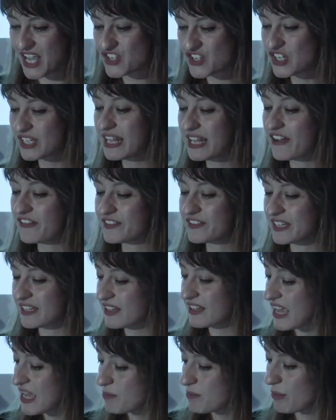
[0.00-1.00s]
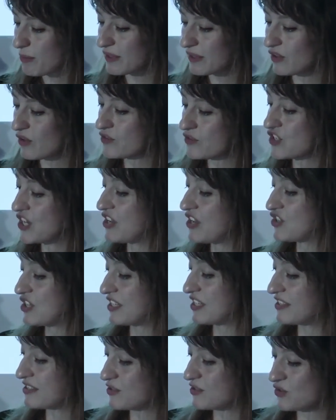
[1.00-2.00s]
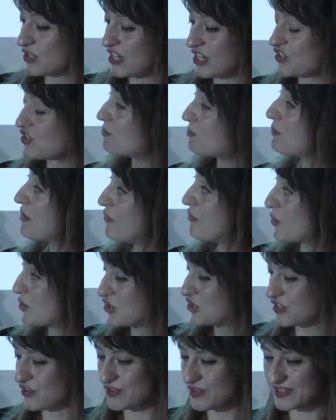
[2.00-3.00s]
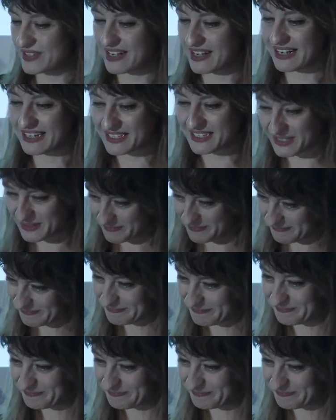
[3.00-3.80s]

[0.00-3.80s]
She left incapable of changing the situation before she resigned.